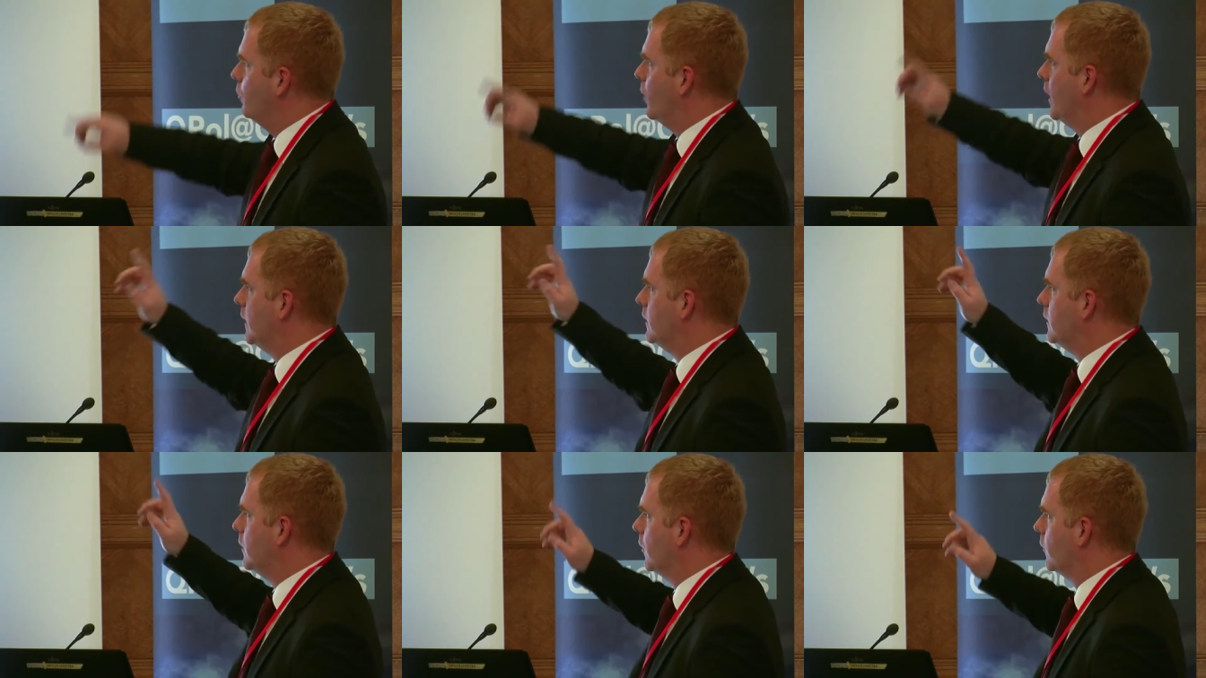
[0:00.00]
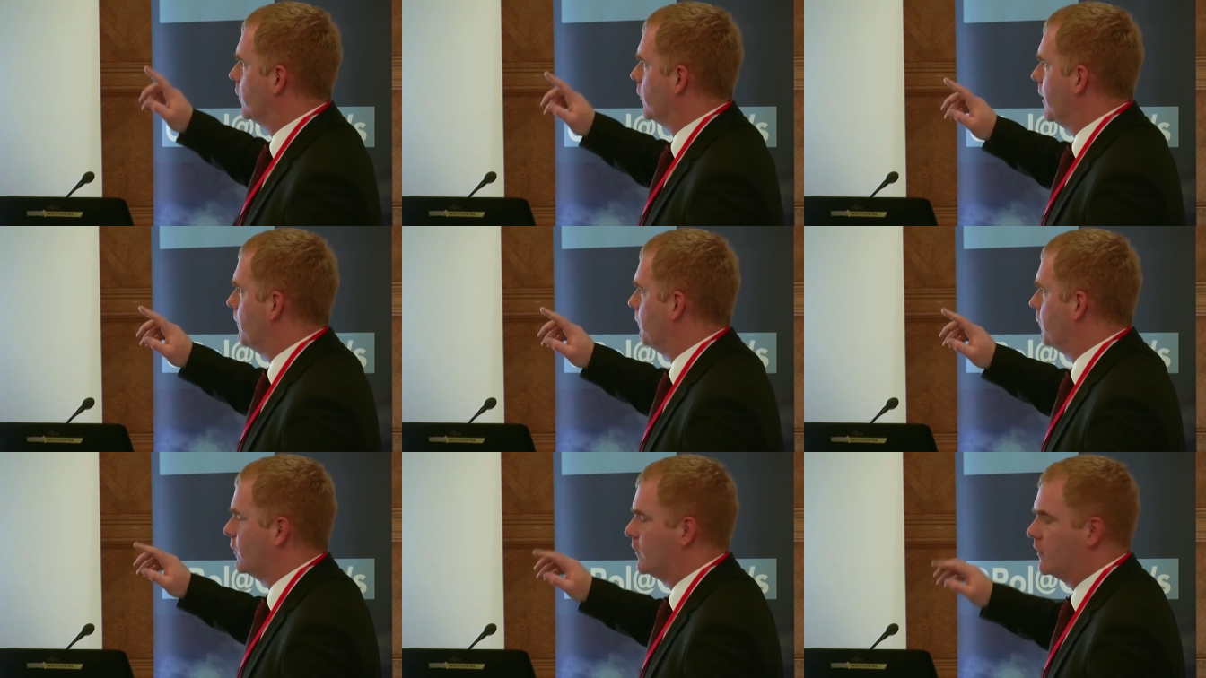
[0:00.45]
way, the other
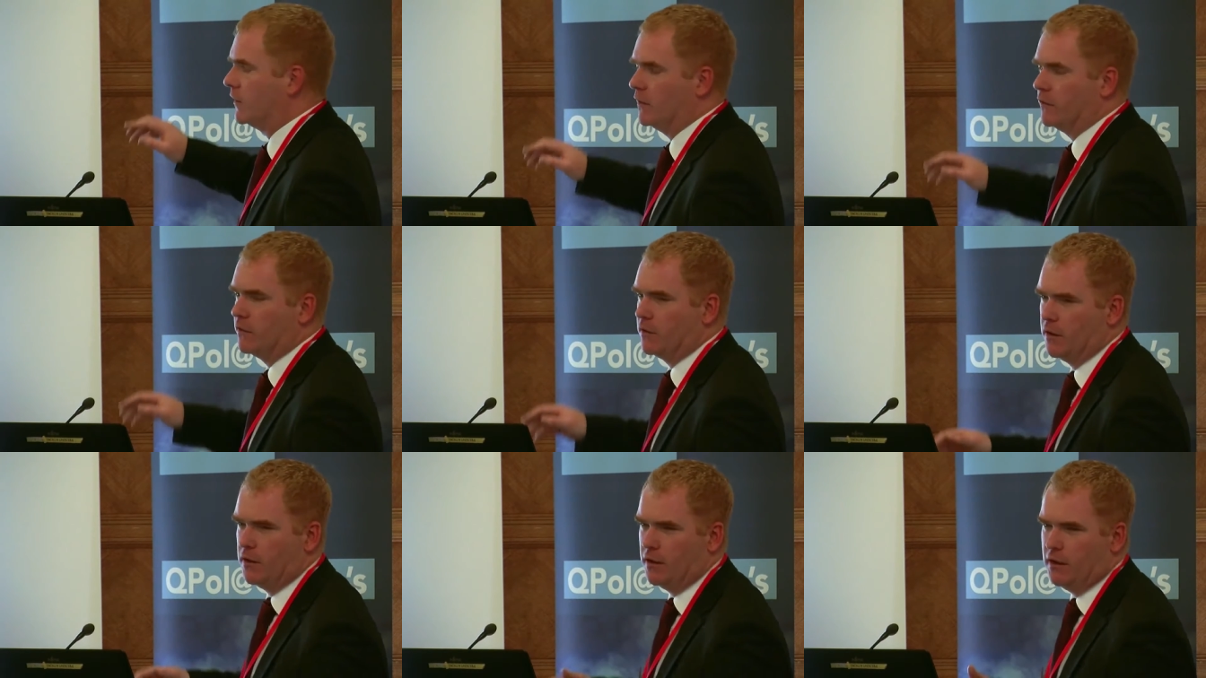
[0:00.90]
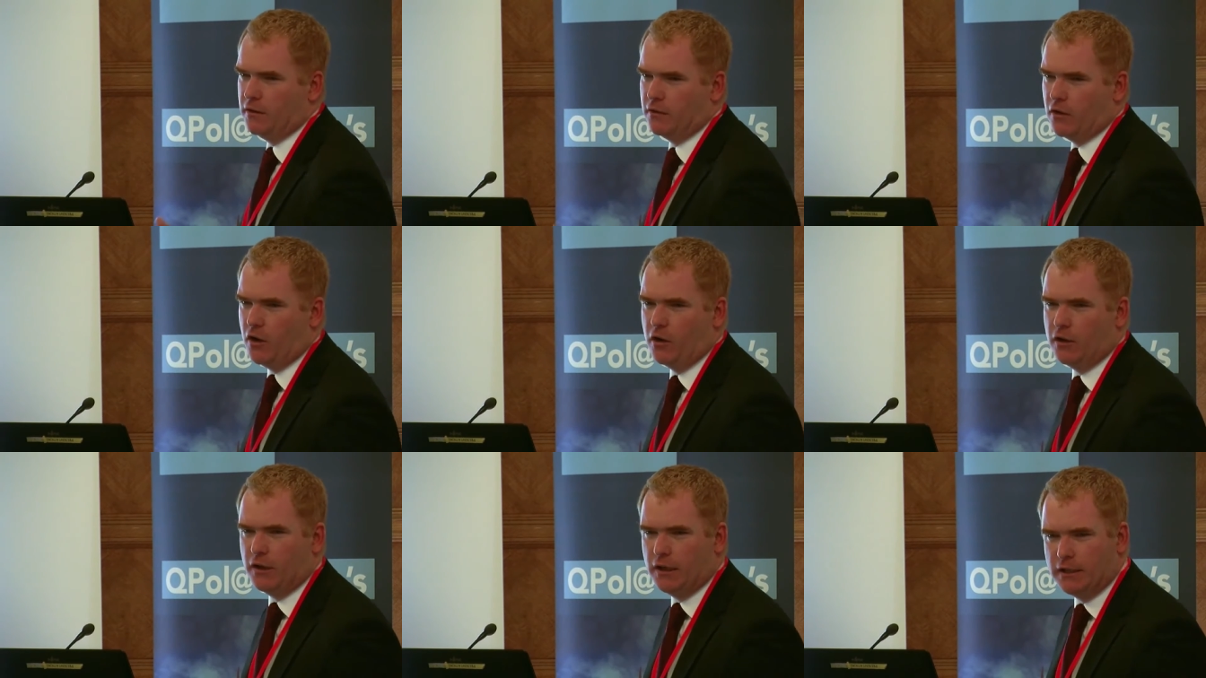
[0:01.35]
emphasis is
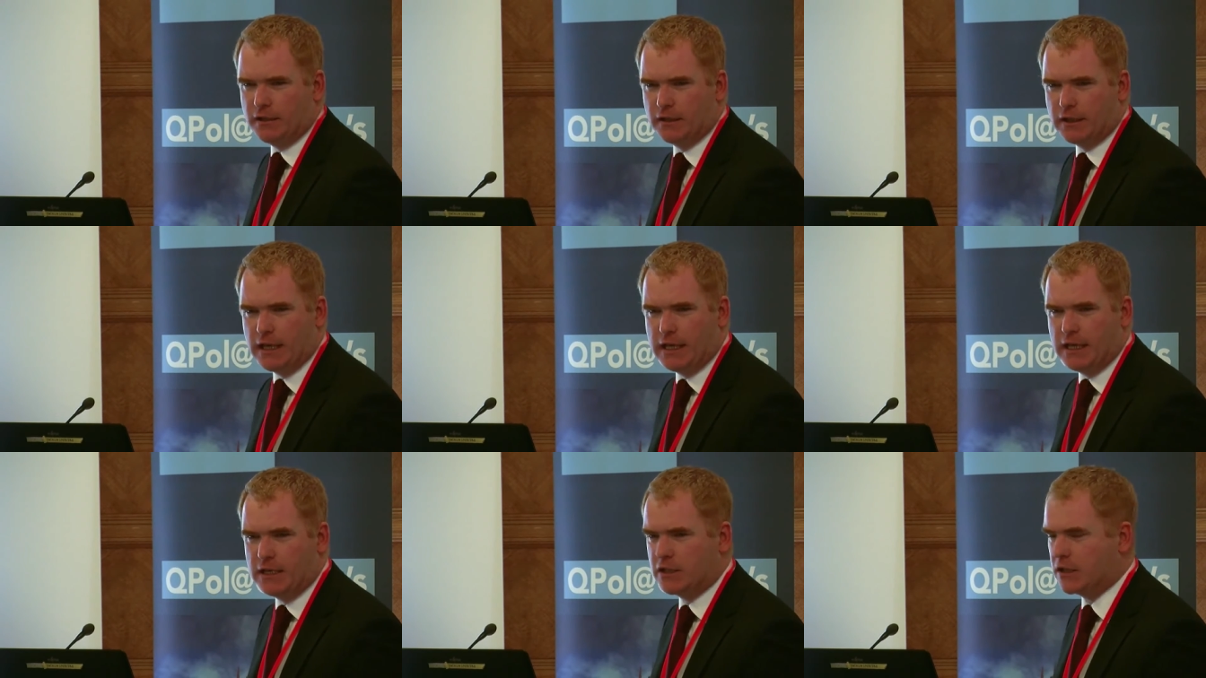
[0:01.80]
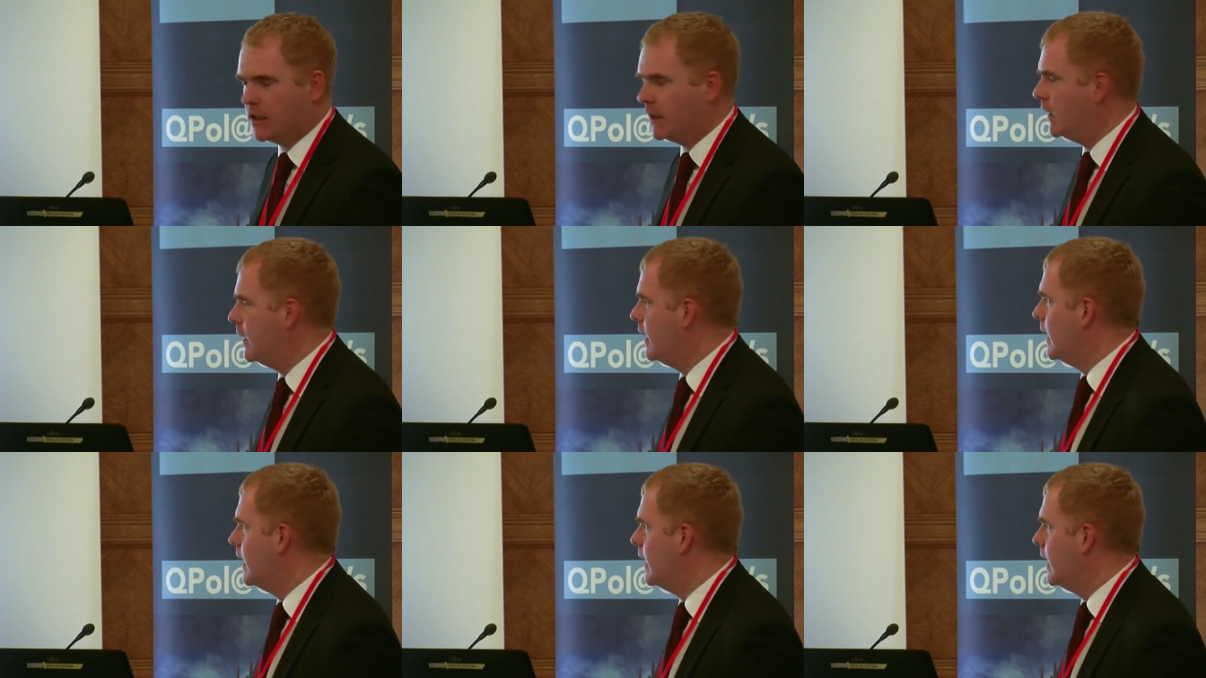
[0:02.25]
on litigation.